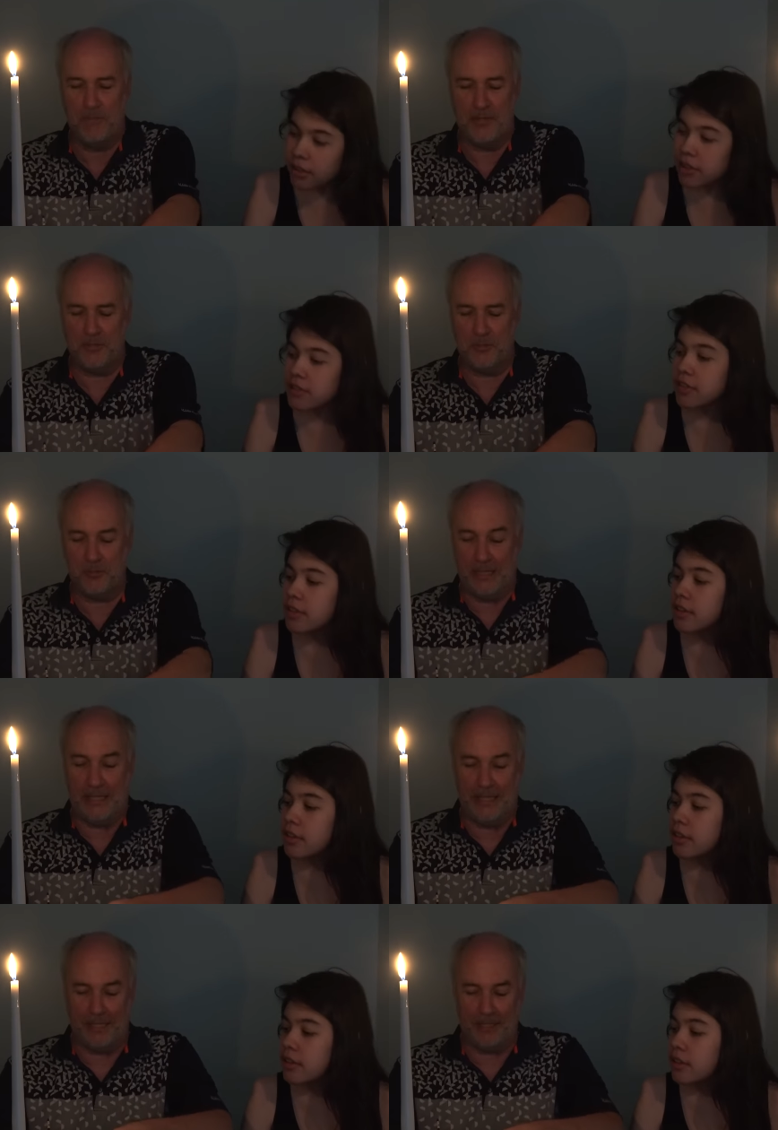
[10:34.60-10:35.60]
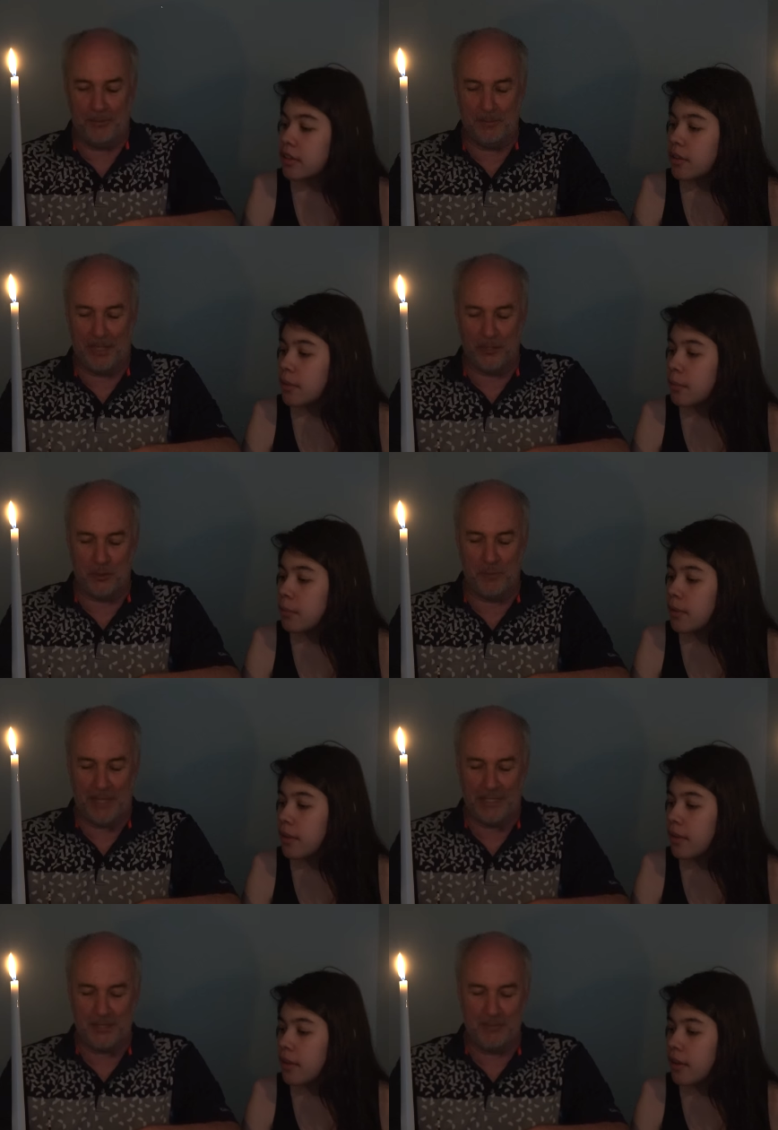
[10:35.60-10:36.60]
Speaker 1: This is real ink. That would make a
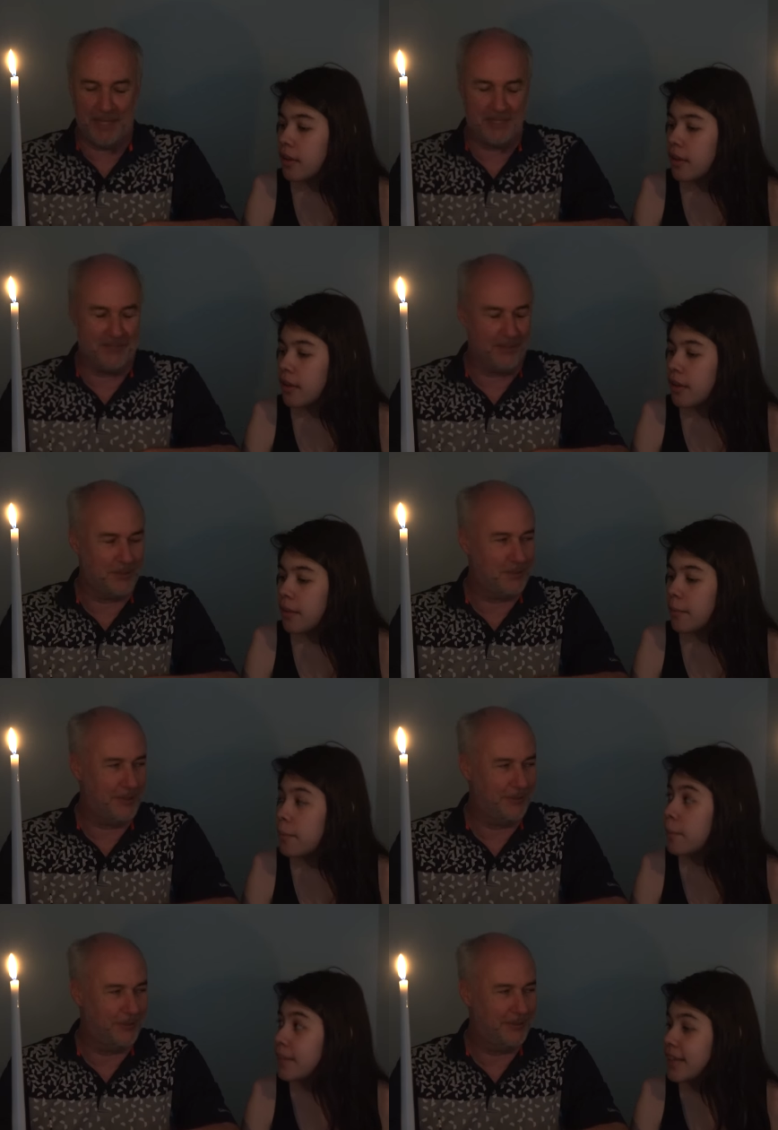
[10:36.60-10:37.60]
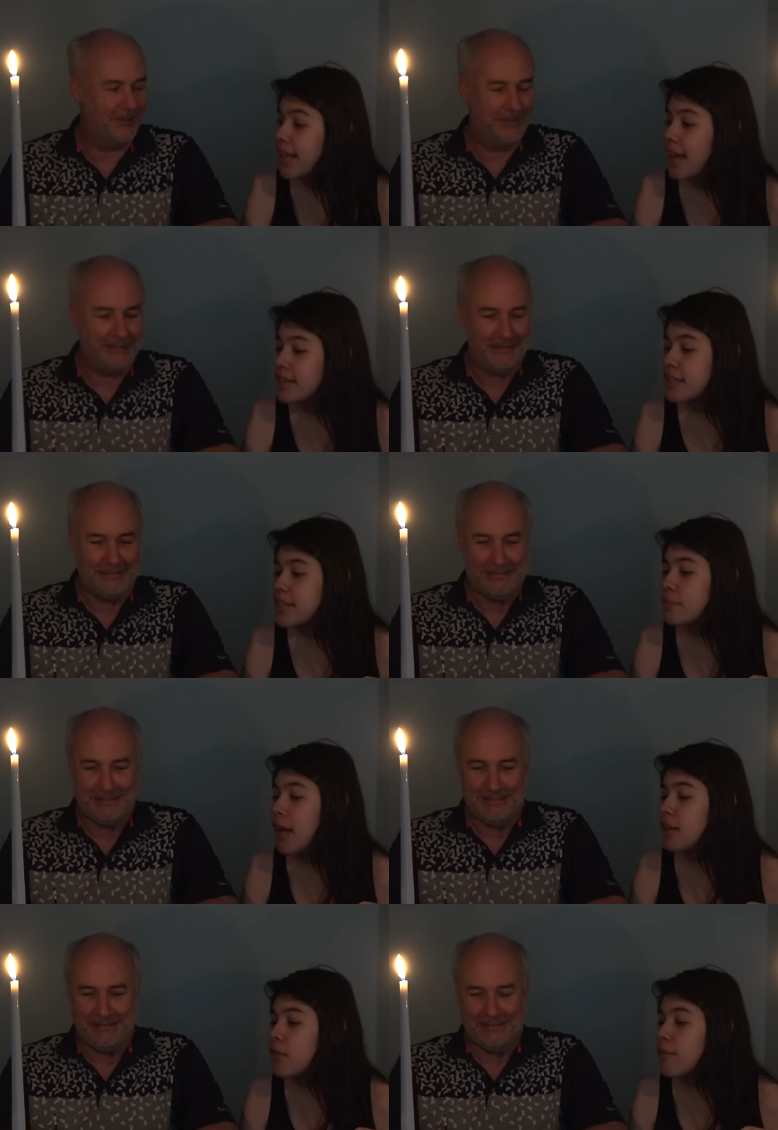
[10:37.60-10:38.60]
tremendous mess if it spilled.
Speaker 2: Yes. It's,
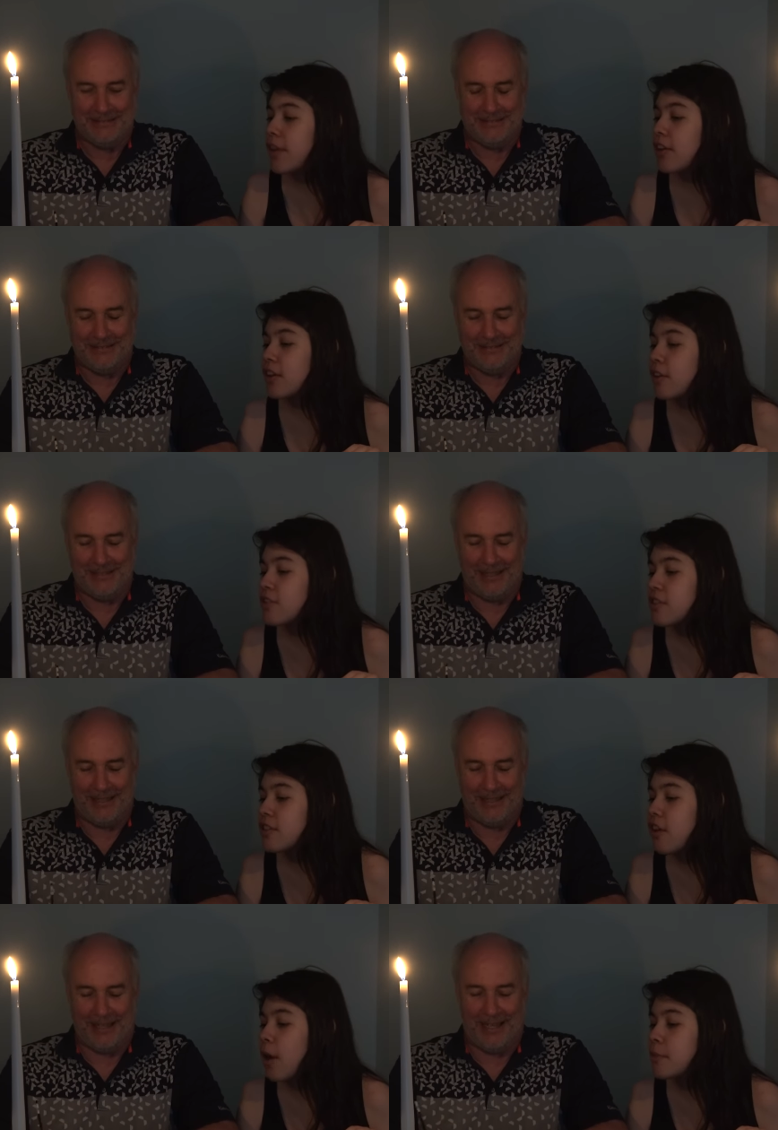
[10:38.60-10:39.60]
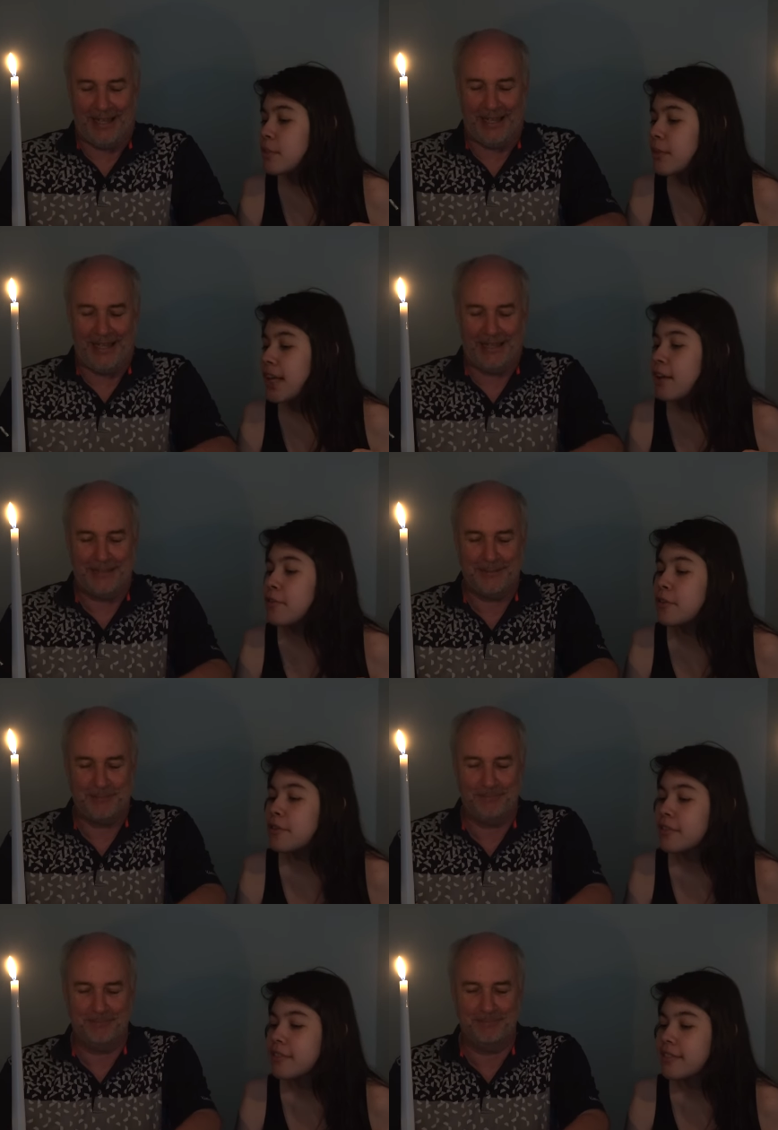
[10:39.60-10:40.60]
by the way, very close to the top, so be
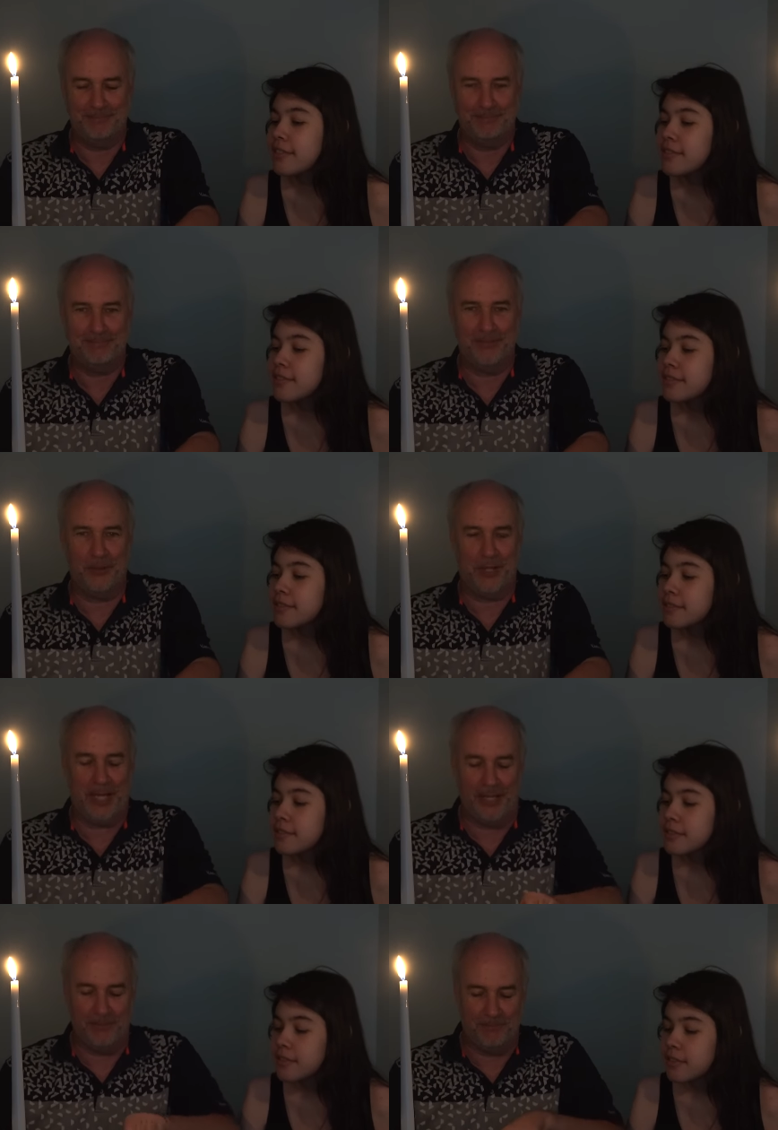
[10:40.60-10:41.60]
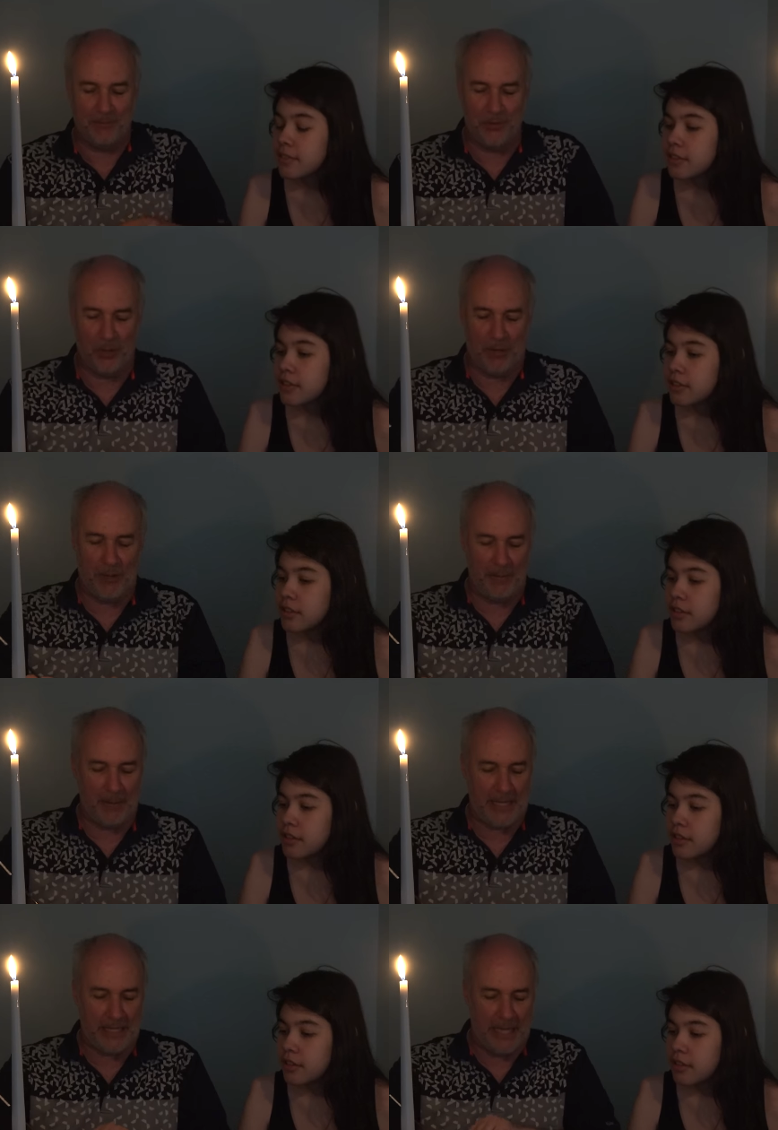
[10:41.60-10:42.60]
careful.
Speaker 1: Okay. So I'll write
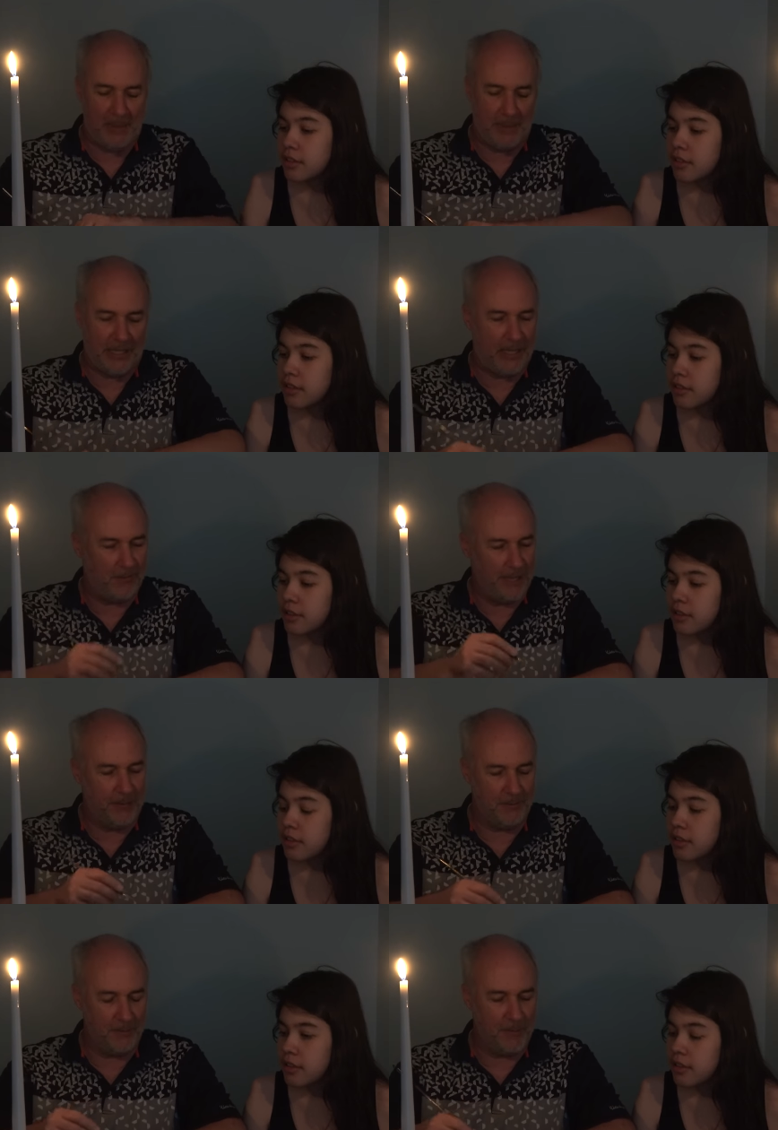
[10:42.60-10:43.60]
my name, and then I'll write the